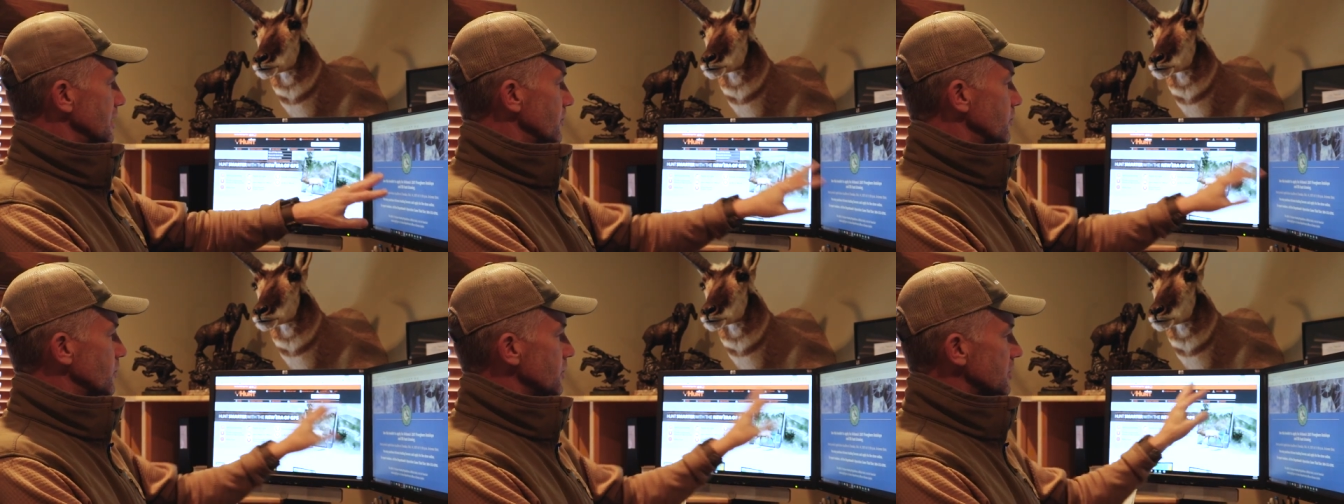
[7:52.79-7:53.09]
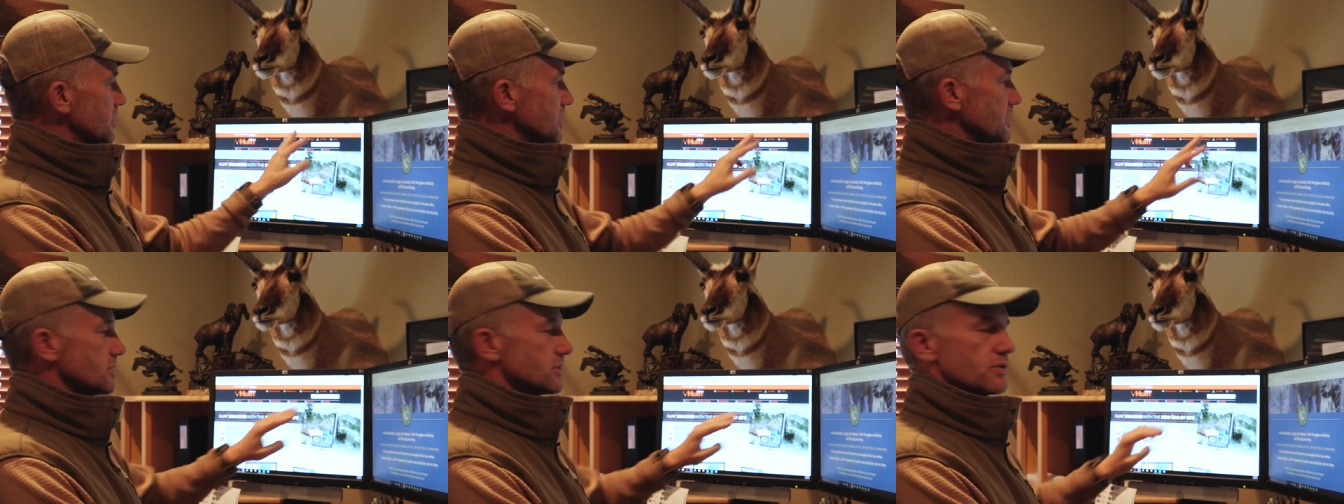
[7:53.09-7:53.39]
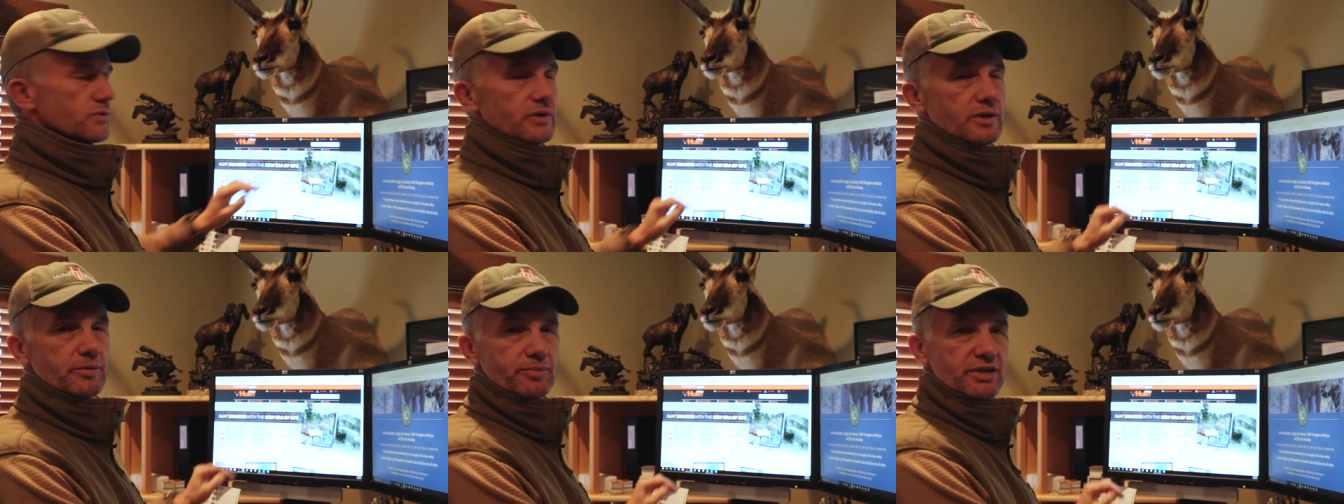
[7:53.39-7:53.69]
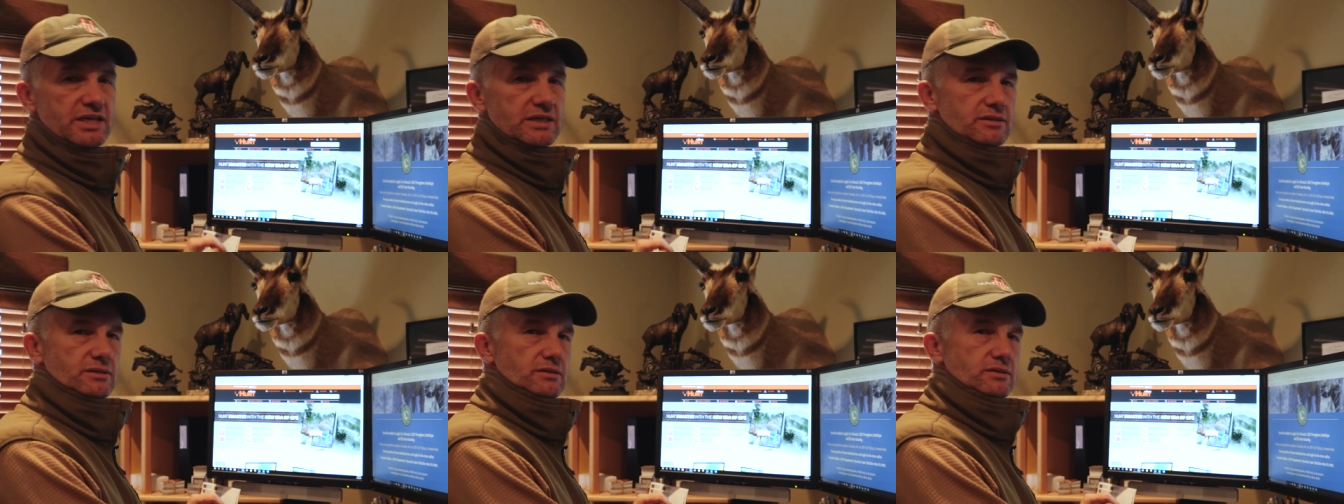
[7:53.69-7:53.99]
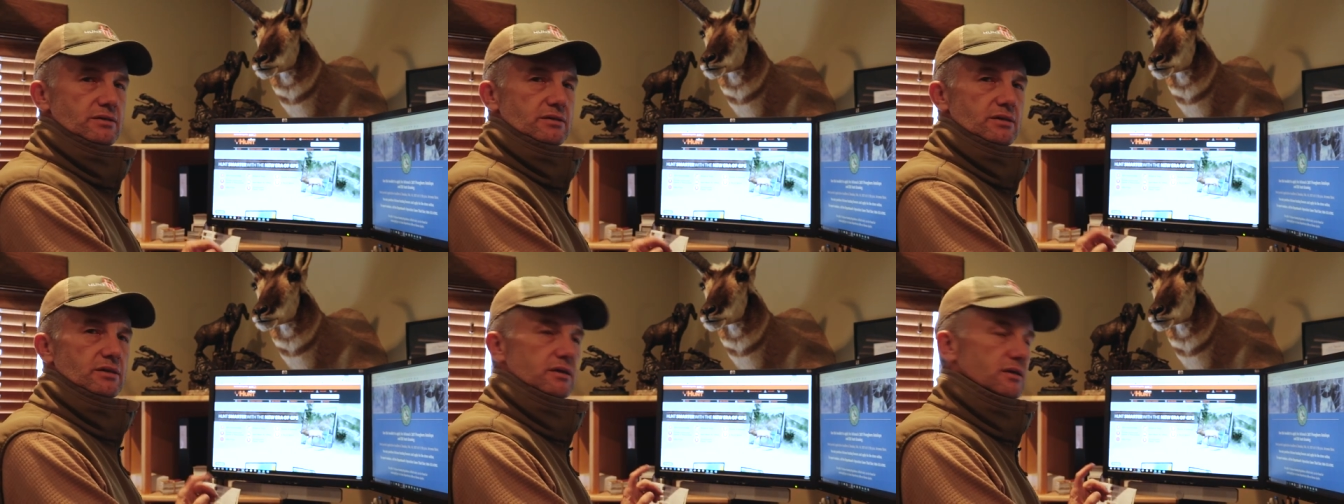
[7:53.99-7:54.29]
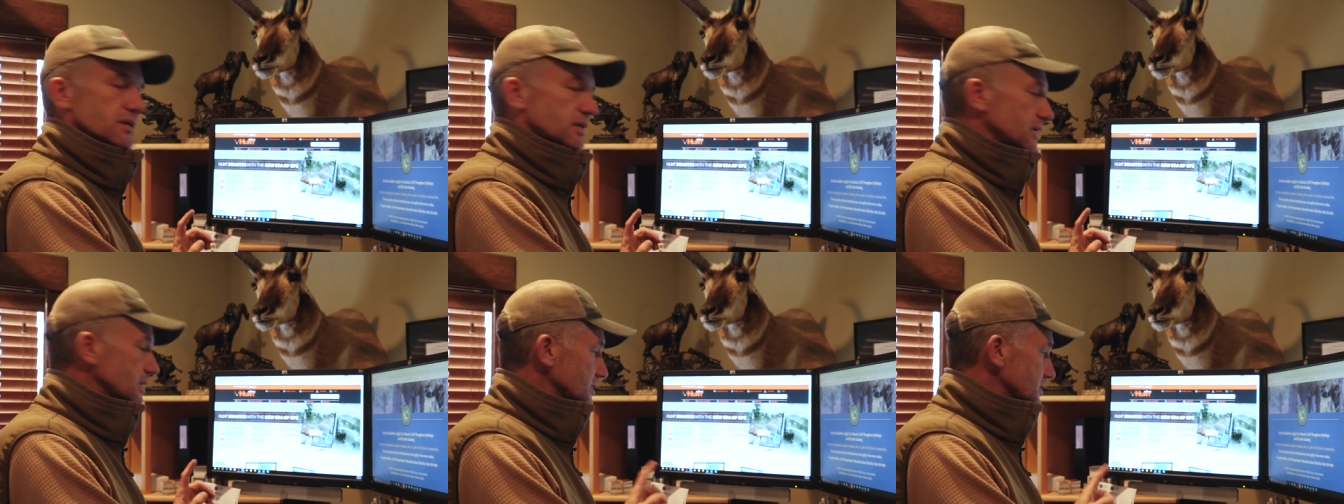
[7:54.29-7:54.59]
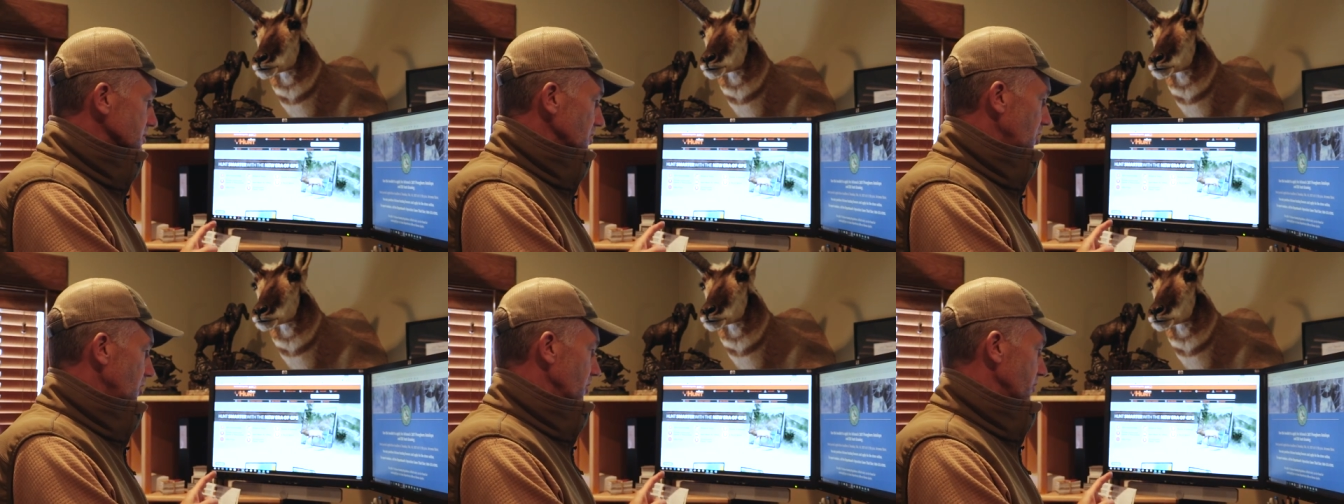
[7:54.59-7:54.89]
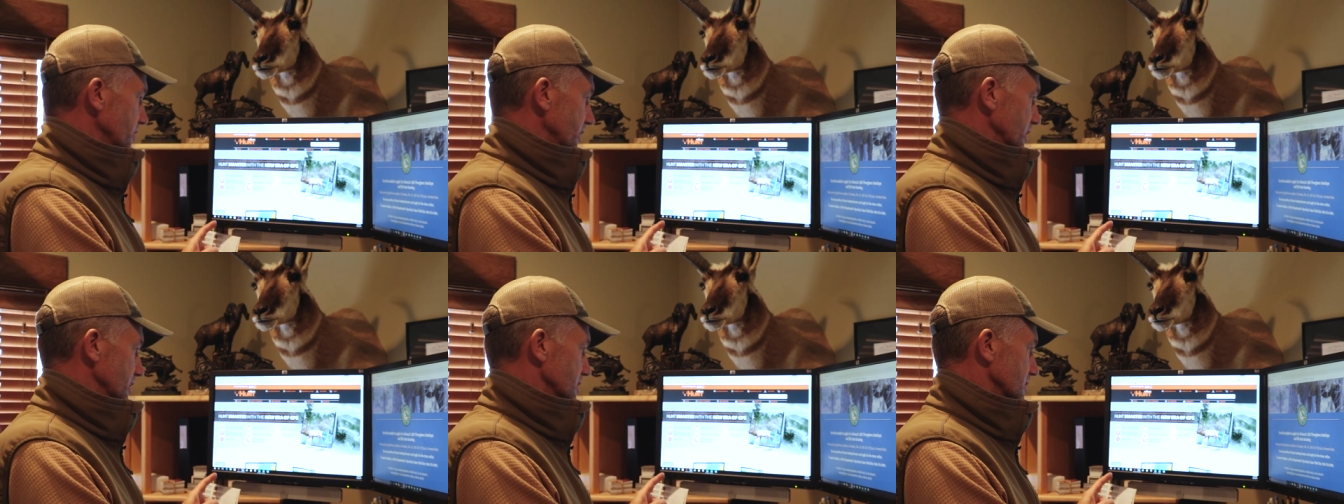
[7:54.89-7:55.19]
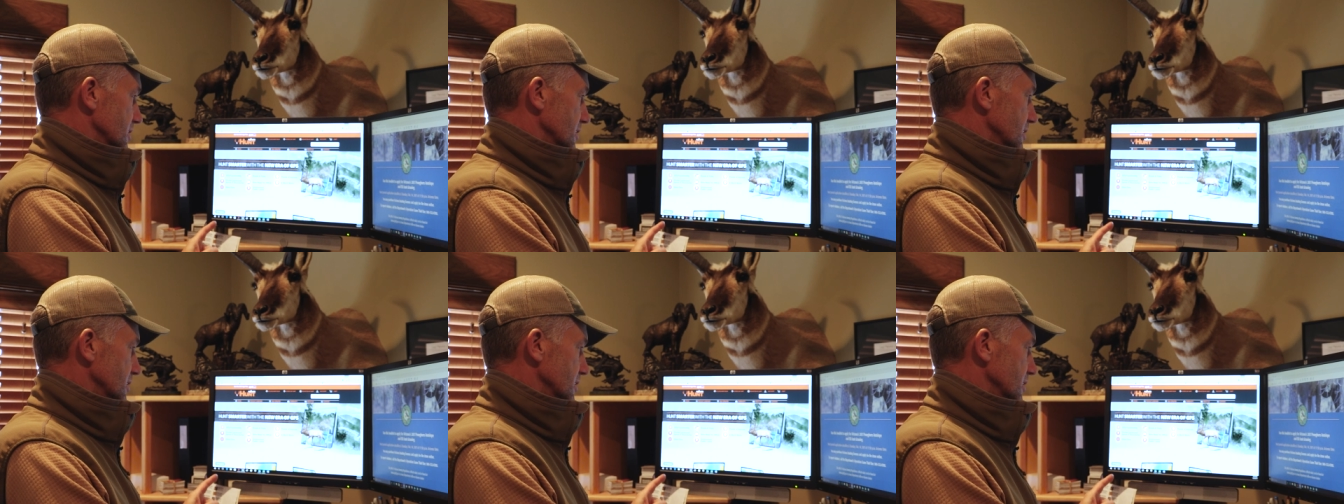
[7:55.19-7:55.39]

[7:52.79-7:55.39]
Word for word: With these three pieces, it's all there.